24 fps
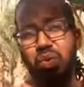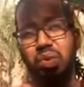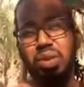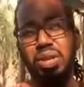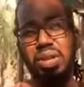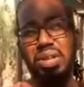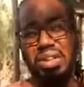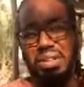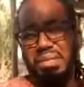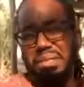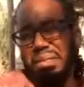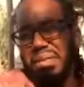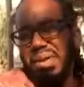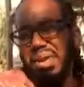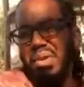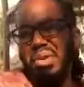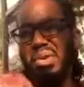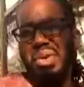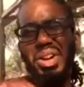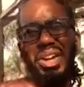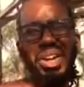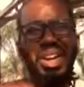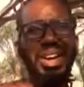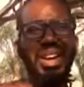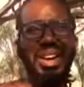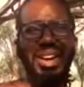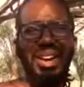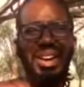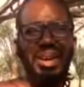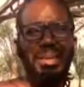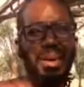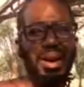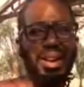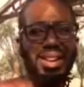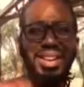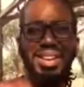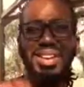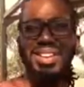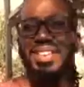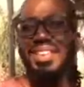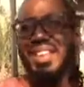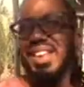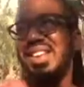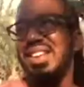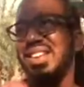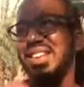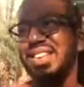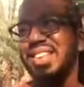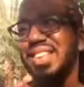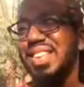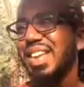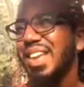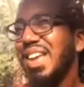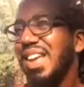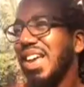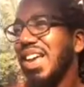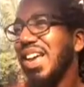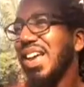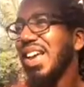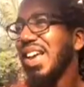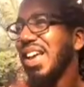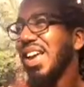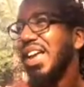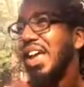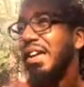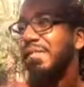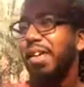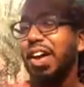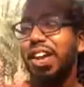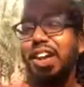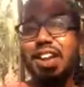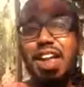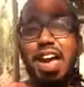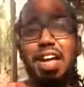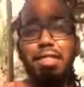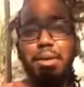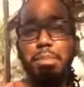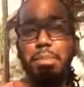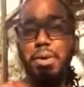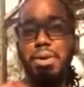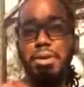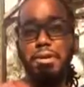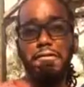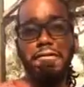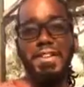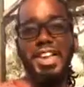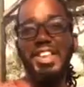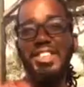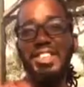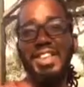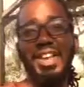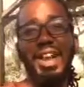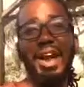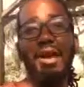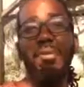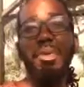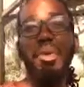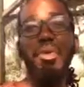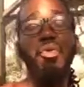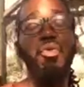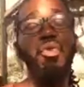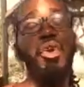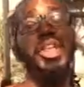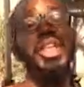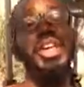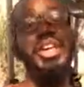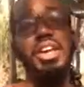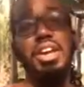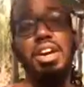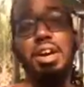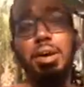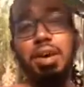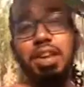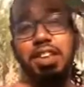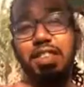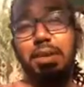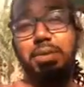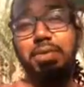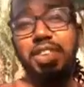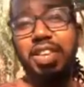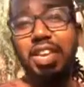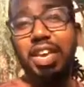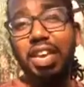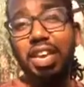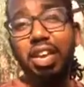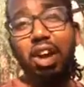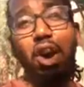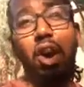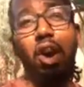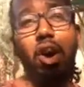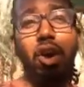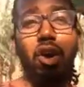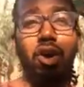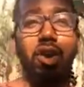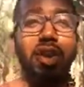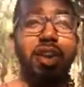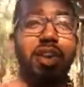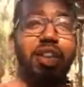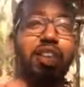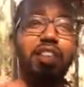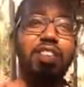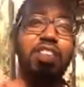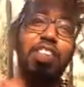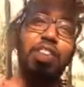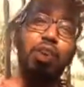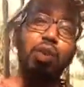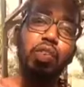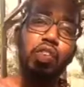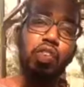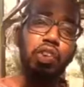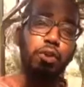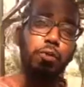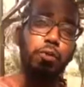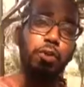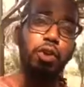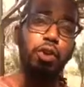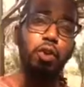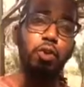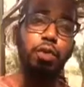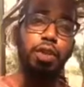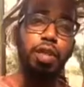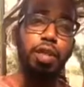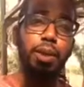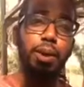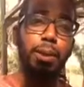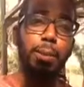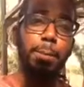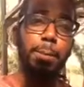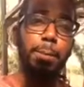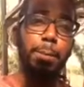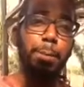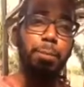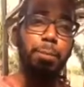You just feel good about it. If I didn't have the book of face, then I'd be really good, because I'm seeing y'all still suffering over there,